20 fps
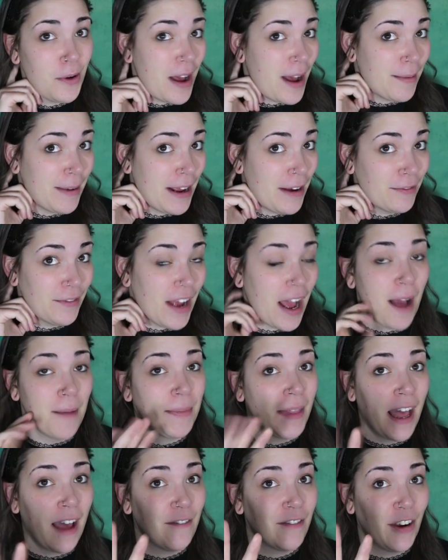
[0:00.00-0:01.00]
I'm not I'm
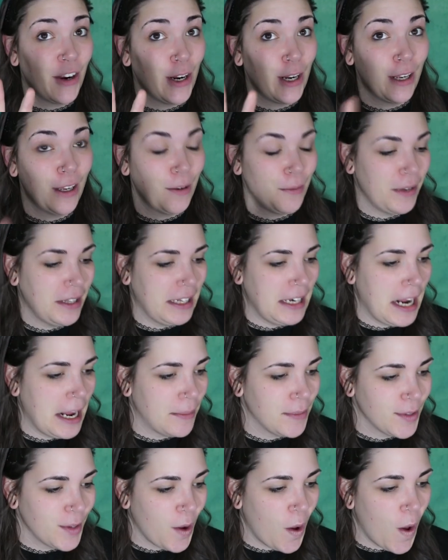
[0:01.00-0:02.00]
not very good with
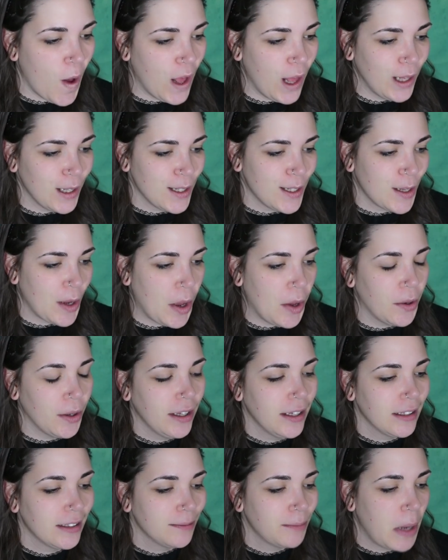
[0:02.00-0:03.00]
names at all, so
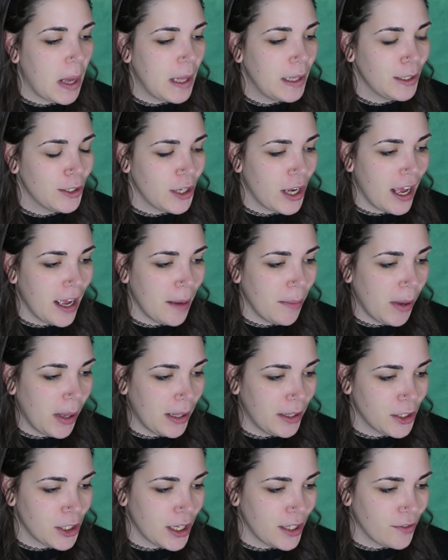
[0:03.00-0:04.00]
I
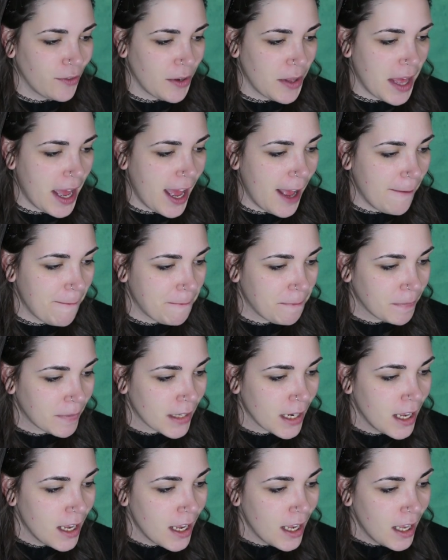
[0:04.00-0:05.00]
apologize for that.
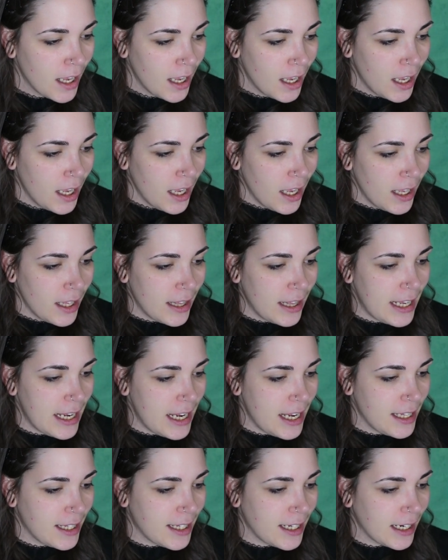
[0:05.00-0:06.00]

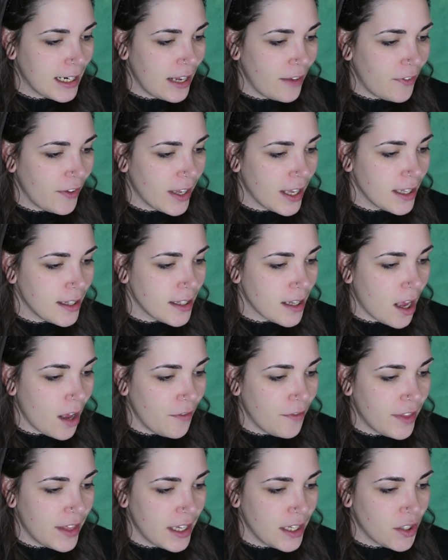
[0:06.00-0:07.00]
The significance
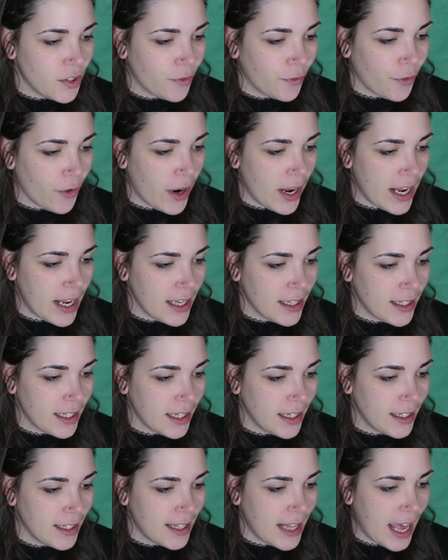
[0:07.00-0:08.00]
of this phrase
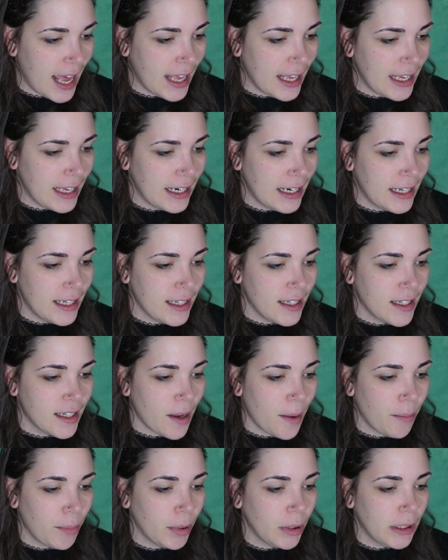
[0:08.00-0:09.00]
is that it is
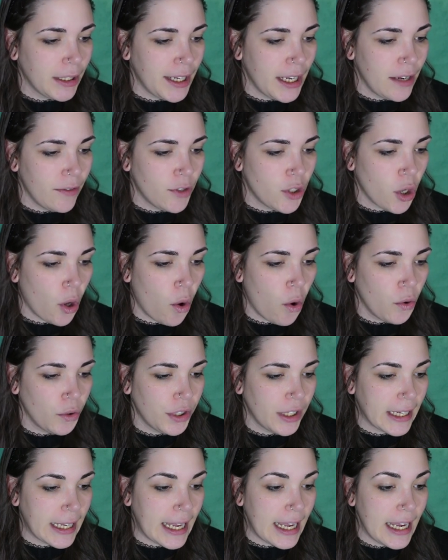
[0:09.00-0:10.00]
believed to hold
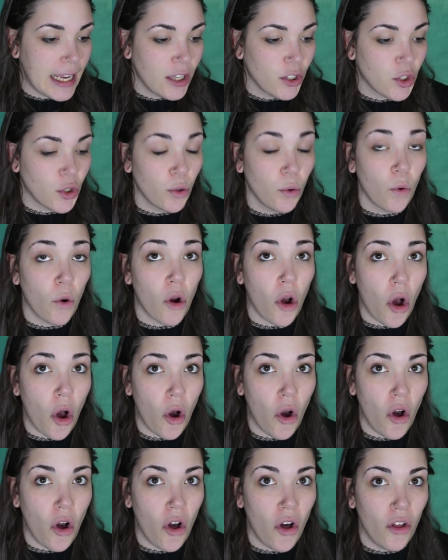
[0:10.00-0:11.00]
the key to
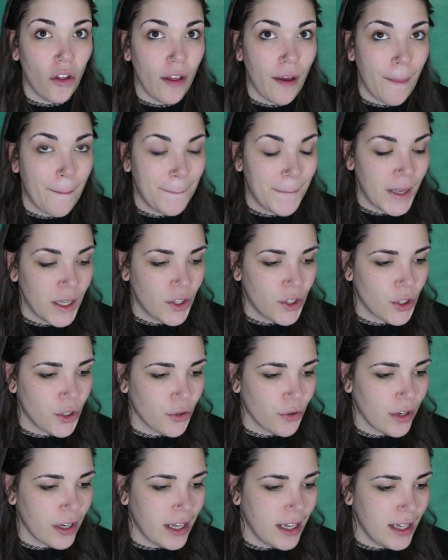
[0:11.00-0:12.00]
all
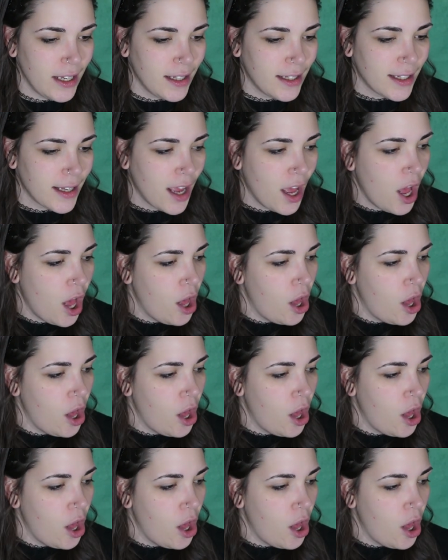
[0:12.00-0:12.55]
mysteries.